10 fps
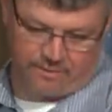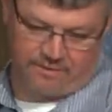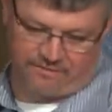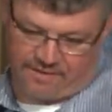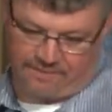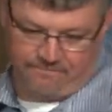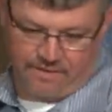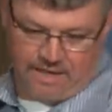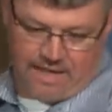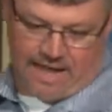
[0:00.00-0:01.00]
briefly.
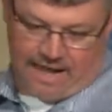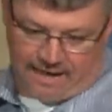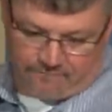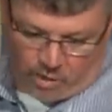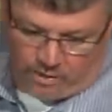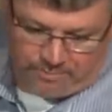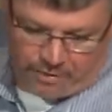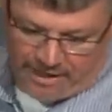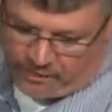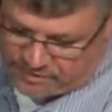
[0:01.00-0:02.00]
Um, what are the
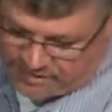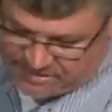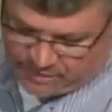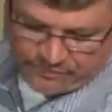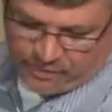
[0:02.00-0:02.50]
priorities on,